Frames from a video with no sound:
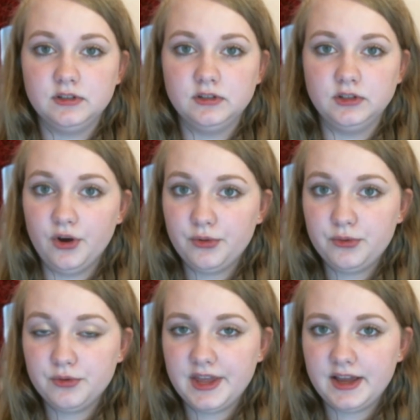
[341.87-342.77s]
go
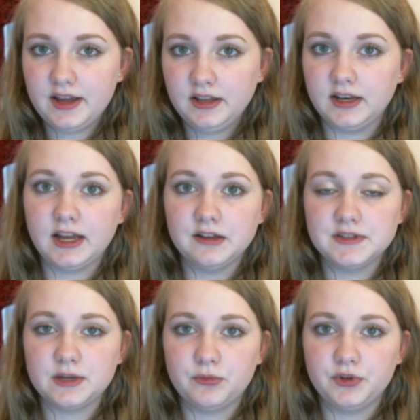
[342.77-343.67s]
through that, and I have
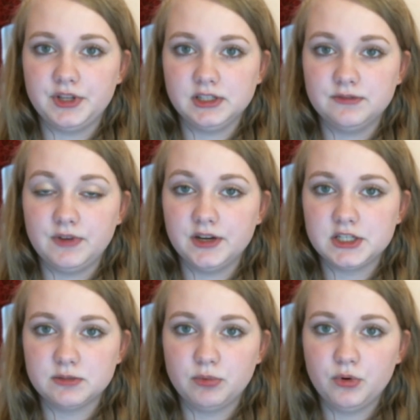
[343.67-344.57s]
someone that's very
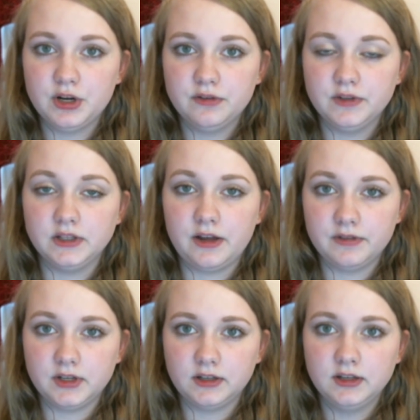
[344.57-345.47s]
supportive and
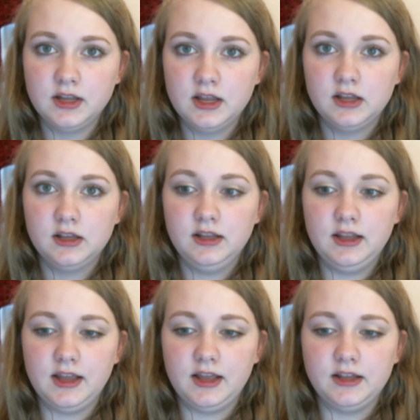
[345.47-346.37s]
loving
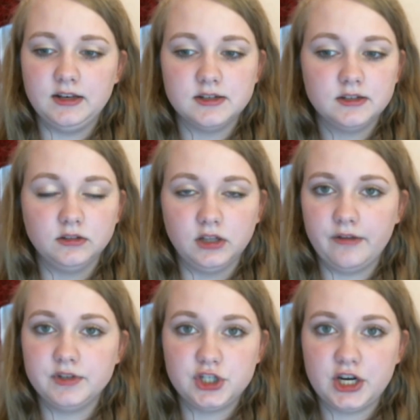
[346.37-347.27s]
and
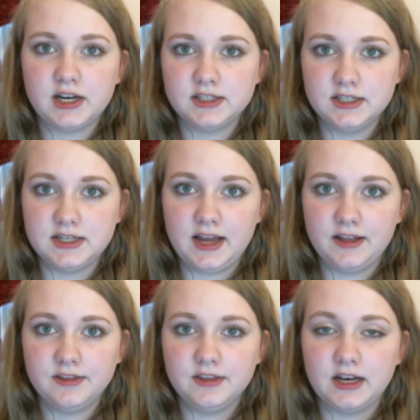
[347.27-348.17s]
loves Jana to
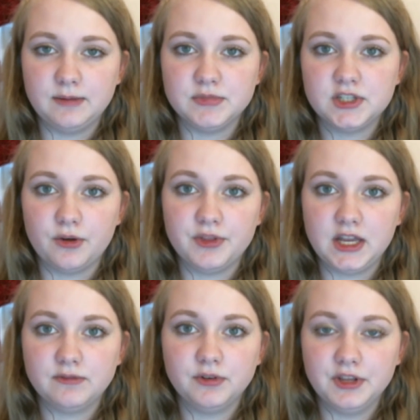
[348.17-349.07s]
death, and I'm so
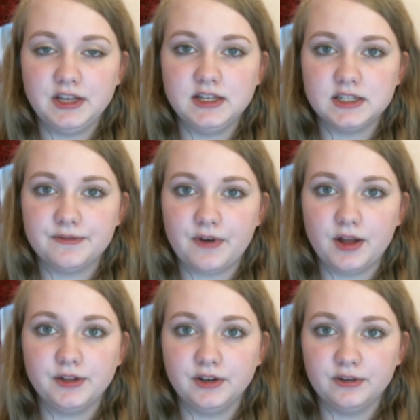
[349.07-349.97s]
thankful that he's the
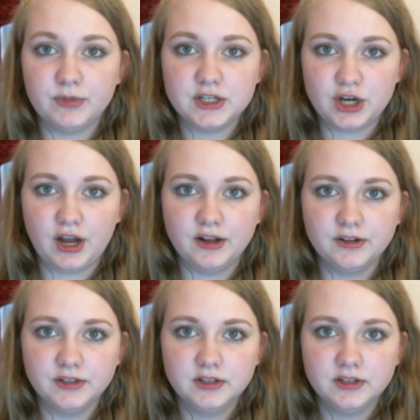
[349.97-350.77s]
father of my child.